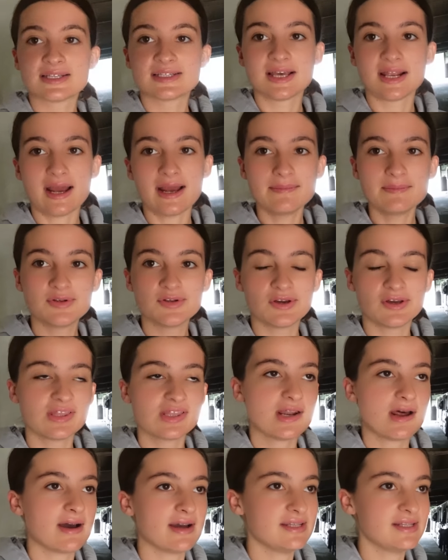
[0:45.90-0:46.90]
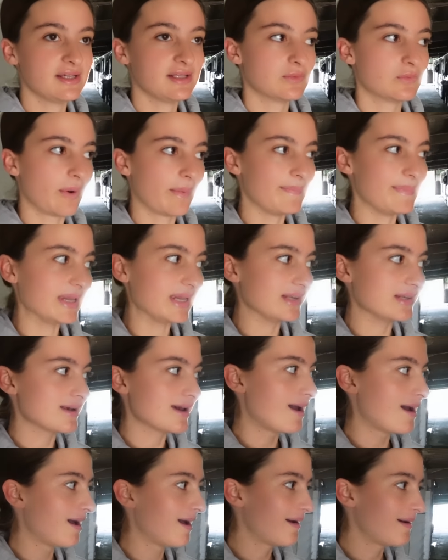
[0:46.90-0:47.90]
I said, I'm doing the 90 the 1
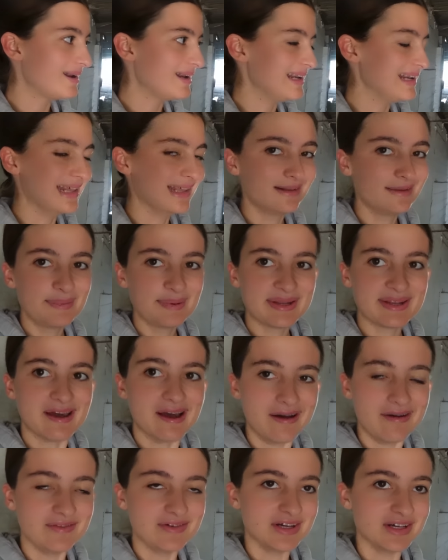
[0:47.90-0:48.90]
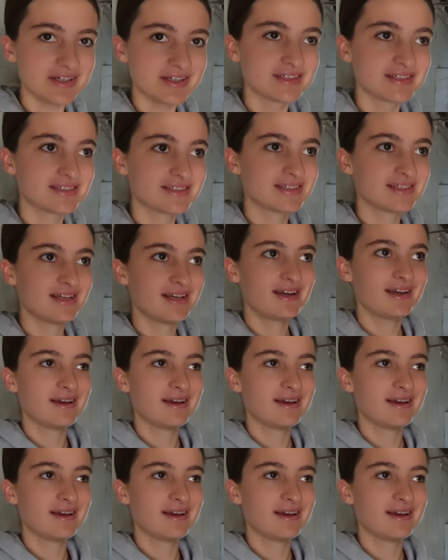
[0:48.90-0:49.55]
meter. A little bit nervous.